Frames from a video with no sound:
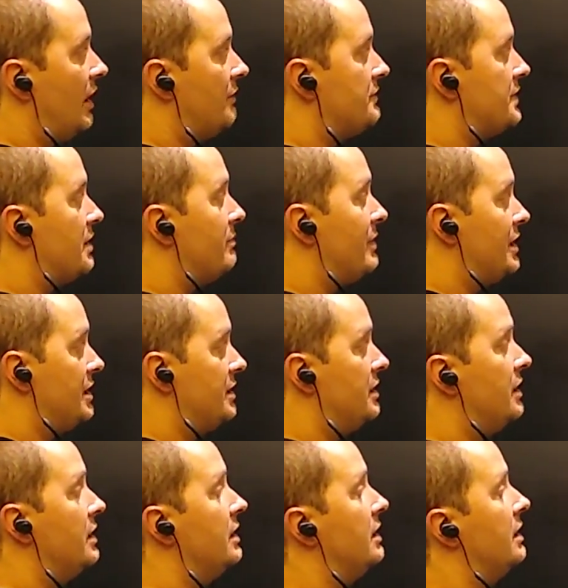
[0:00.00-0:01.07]
f sub
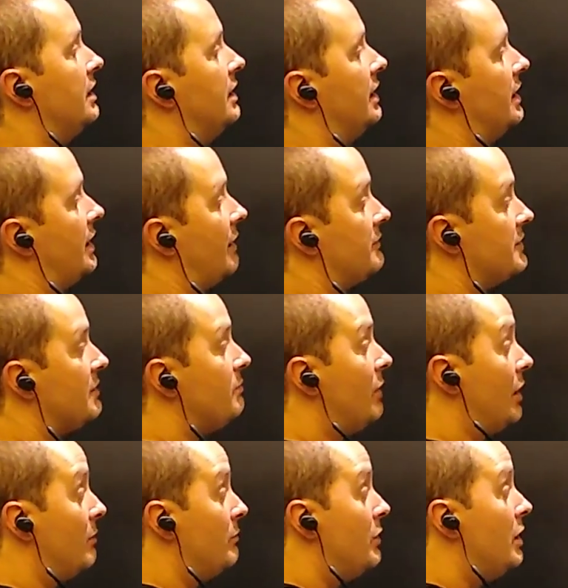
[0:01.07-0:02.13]
n and f
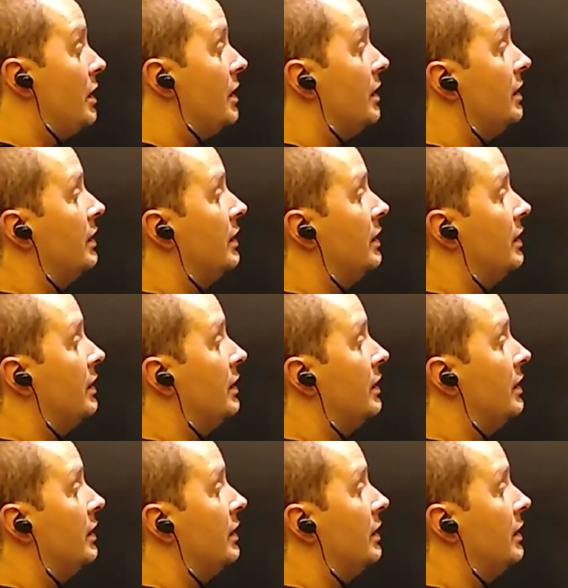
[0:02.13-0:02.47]
sub m,